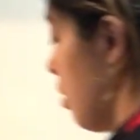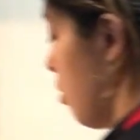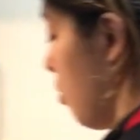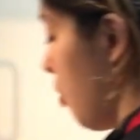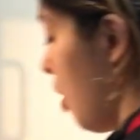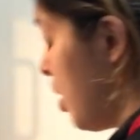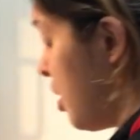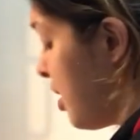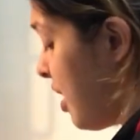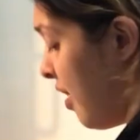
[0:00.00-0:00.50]

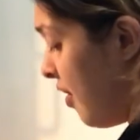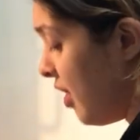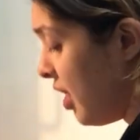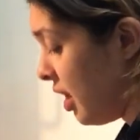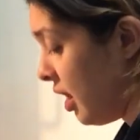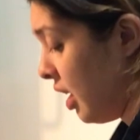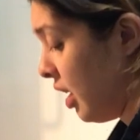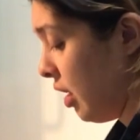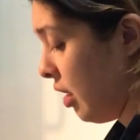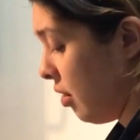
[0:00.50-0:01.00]
Wash
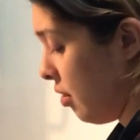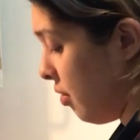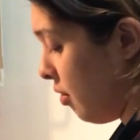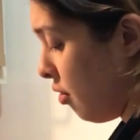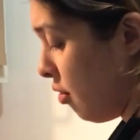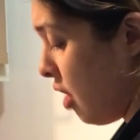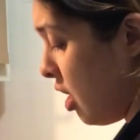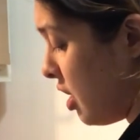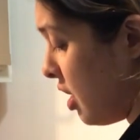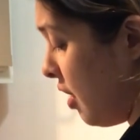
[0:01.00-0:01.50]
everything.
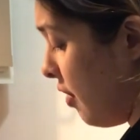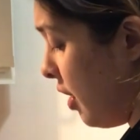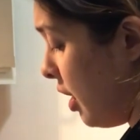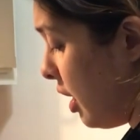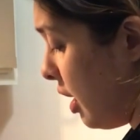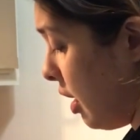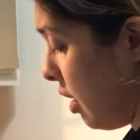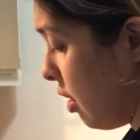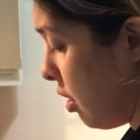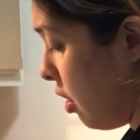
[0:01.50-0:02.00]
Wash
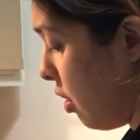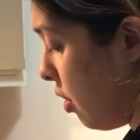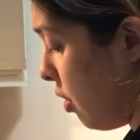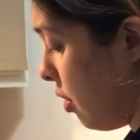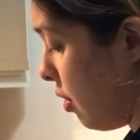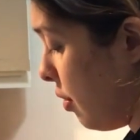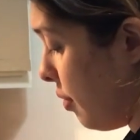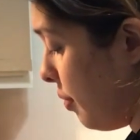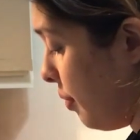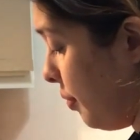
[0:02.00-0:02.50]
everything.
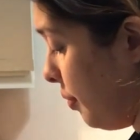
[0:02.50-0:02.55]
Uh-oh.